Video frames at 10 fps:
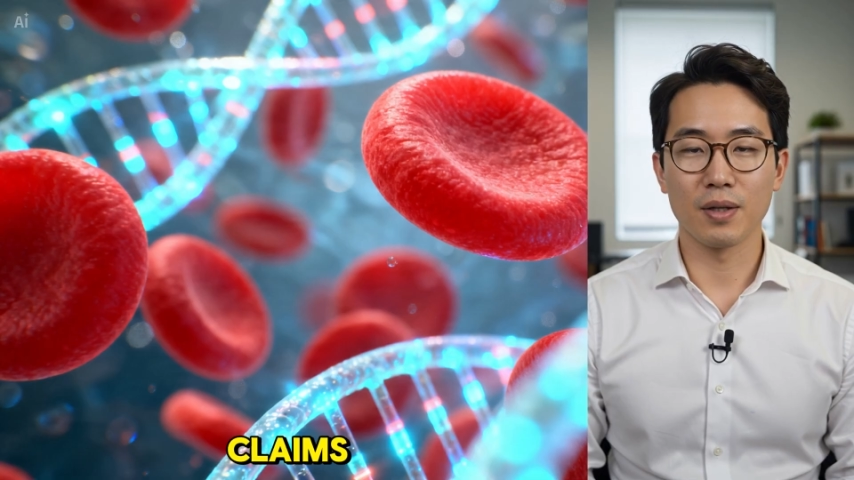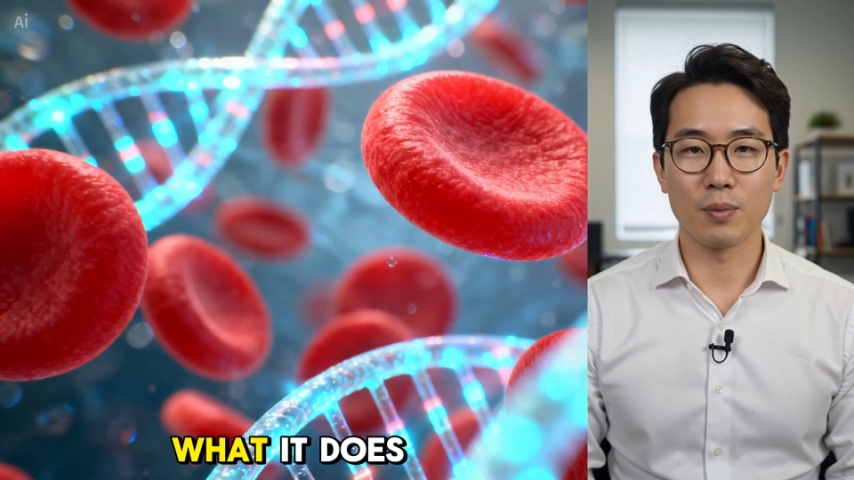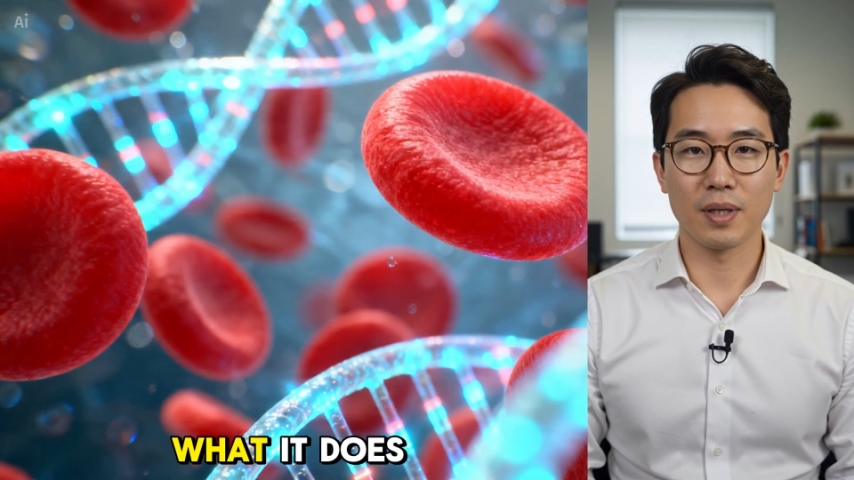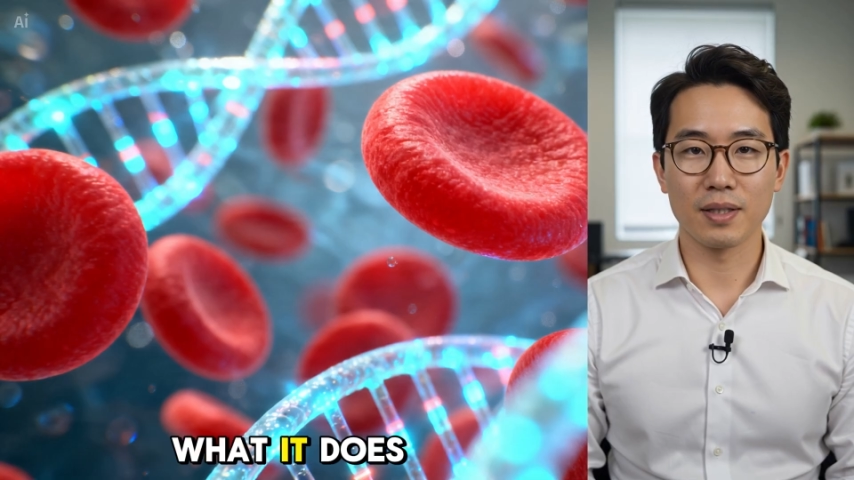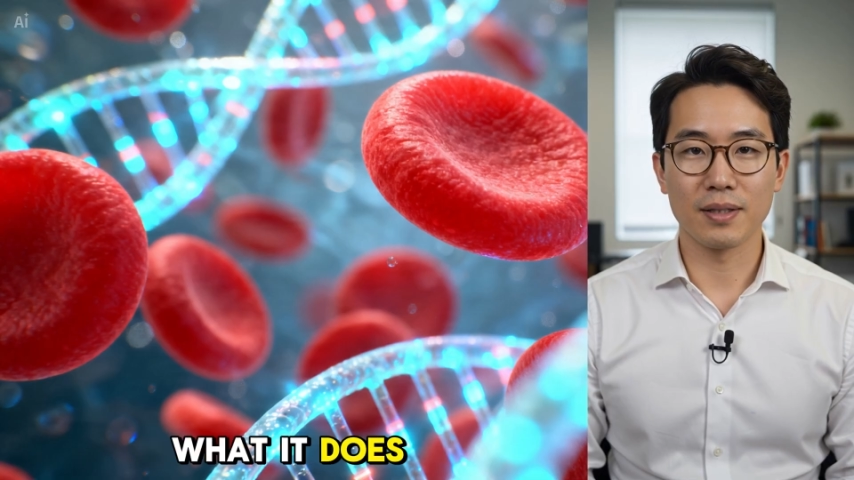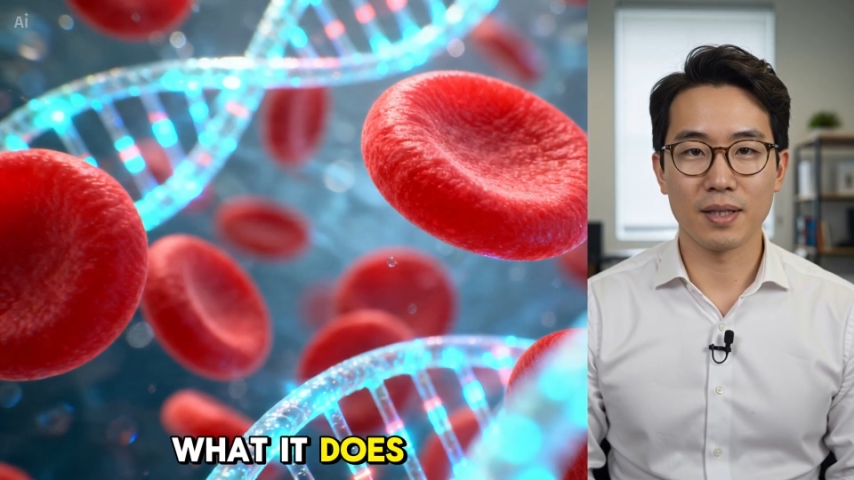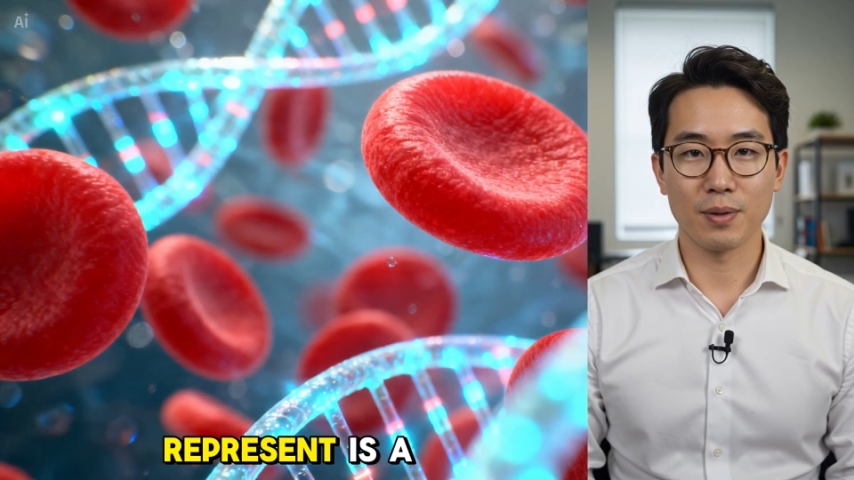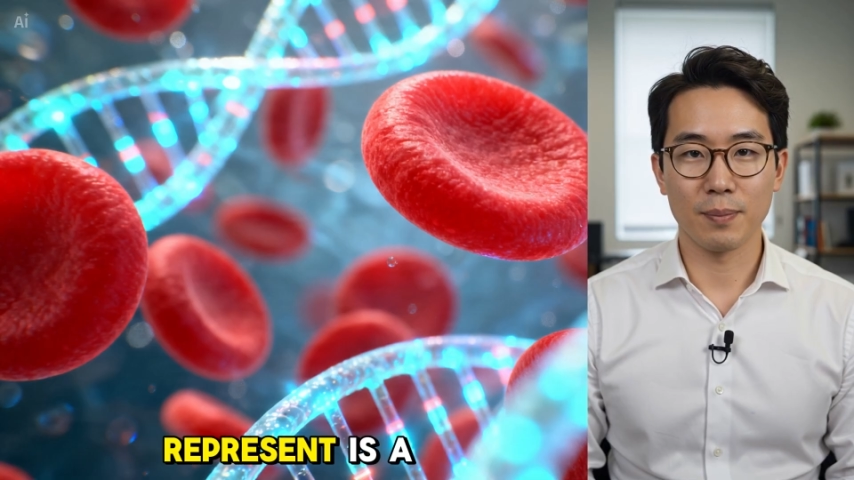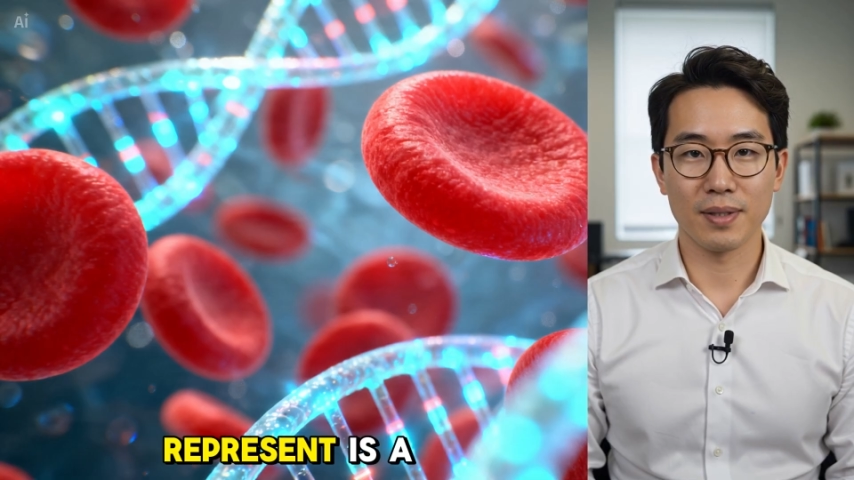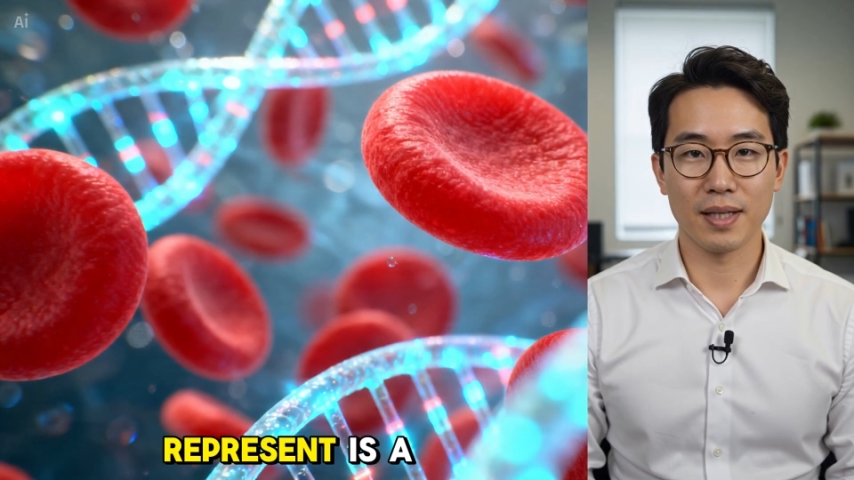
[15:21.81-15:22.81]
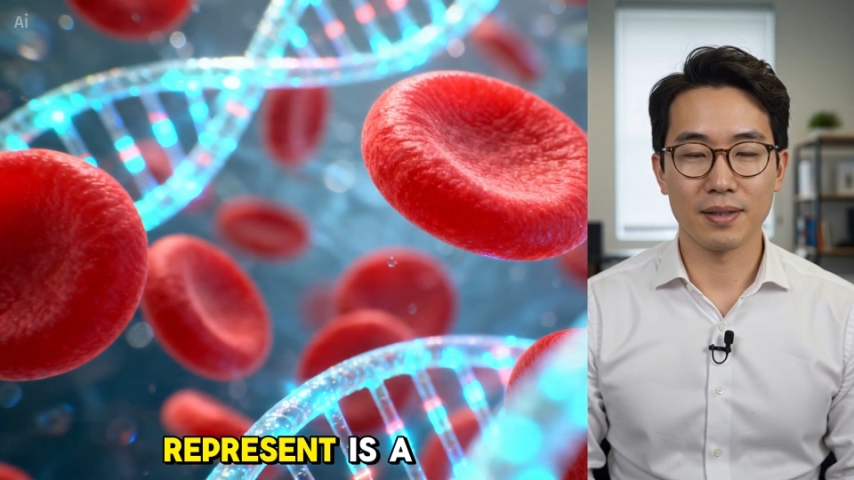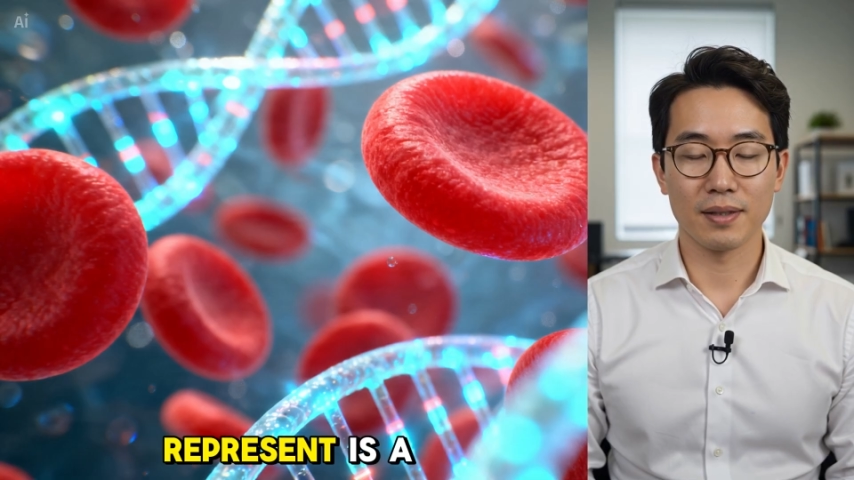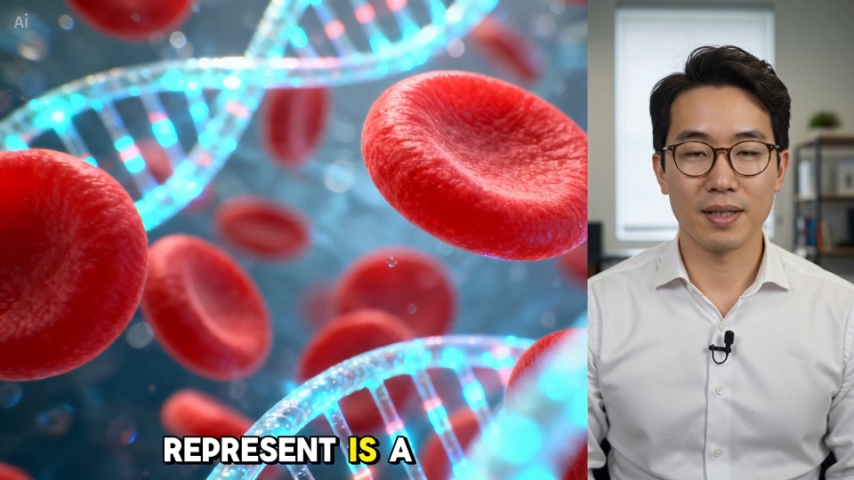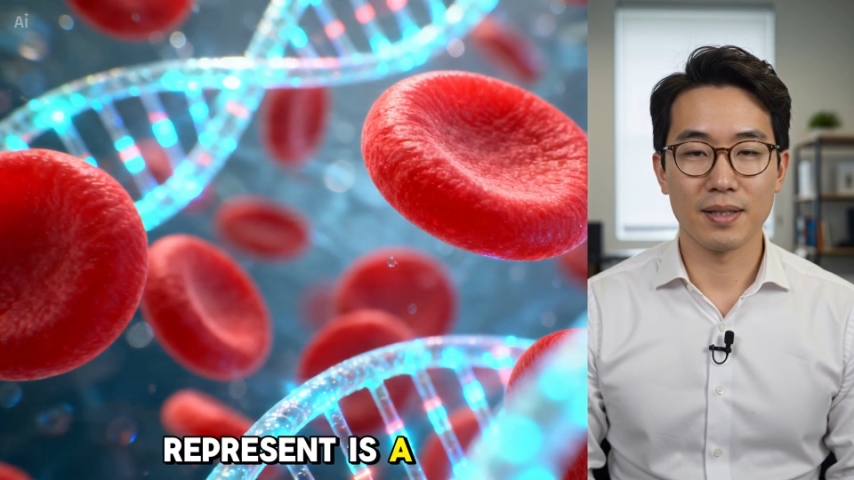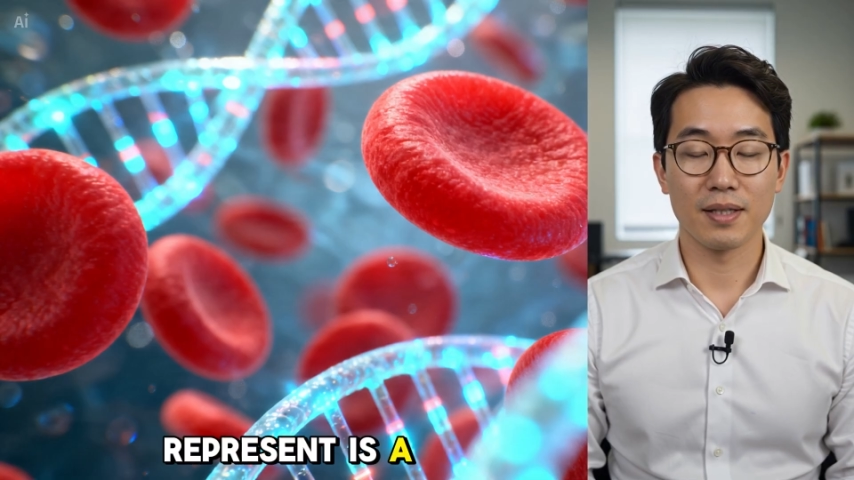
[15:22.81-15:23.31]
What it does
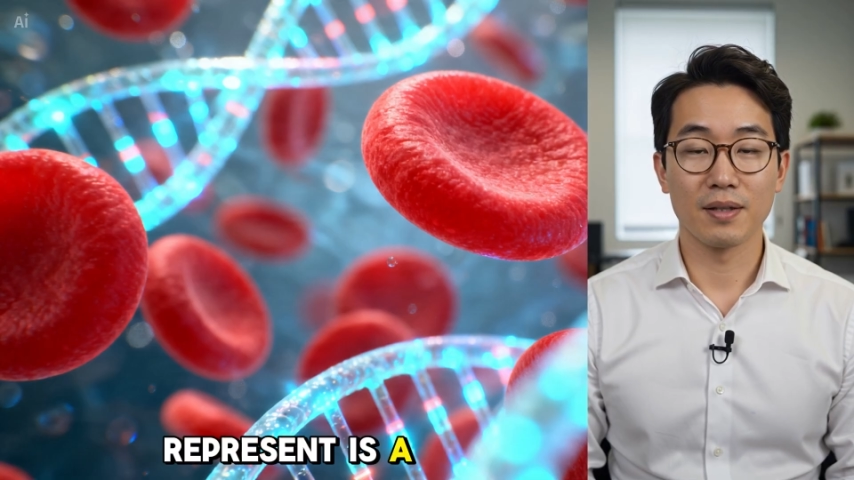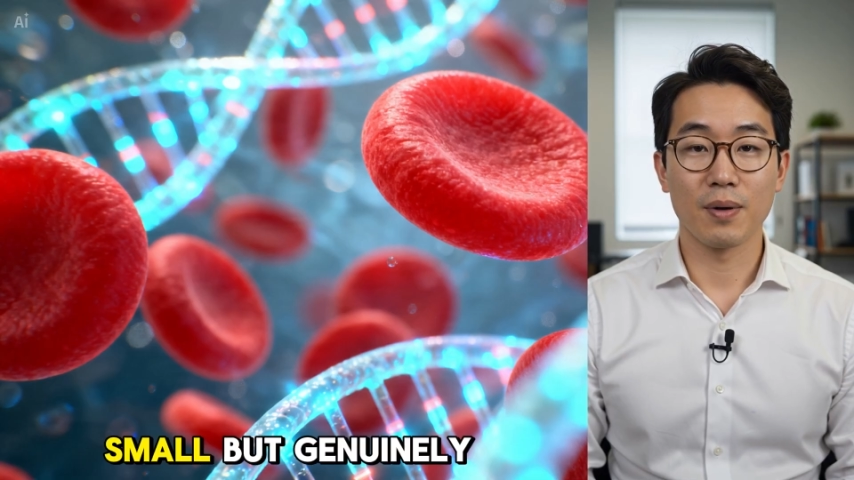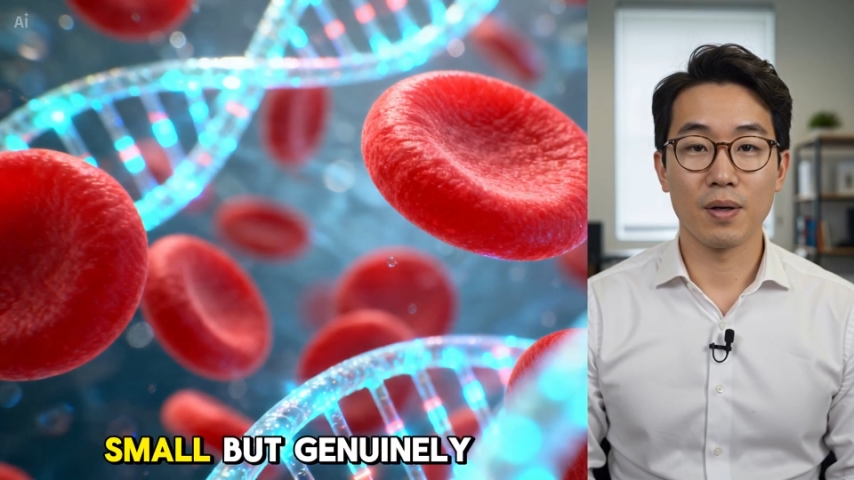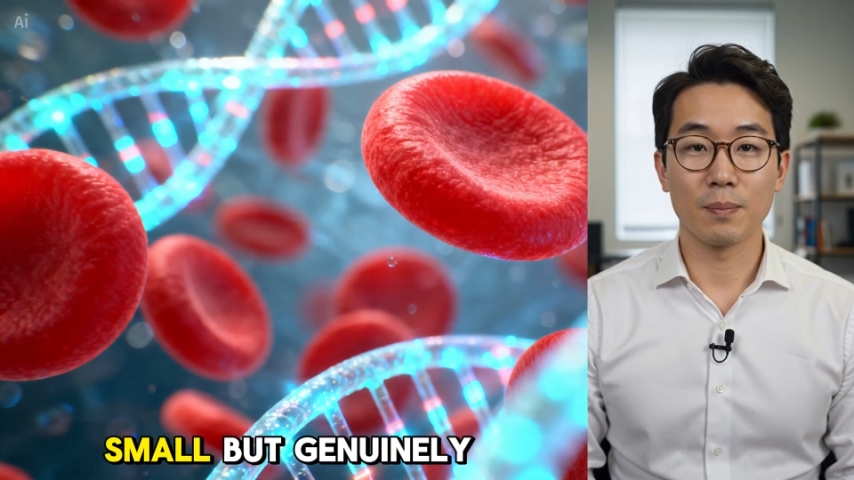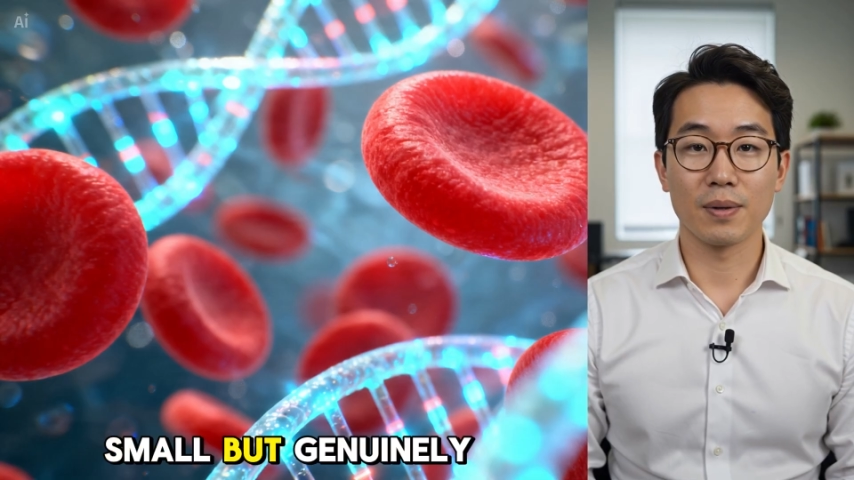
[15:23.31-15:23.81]
represent is a small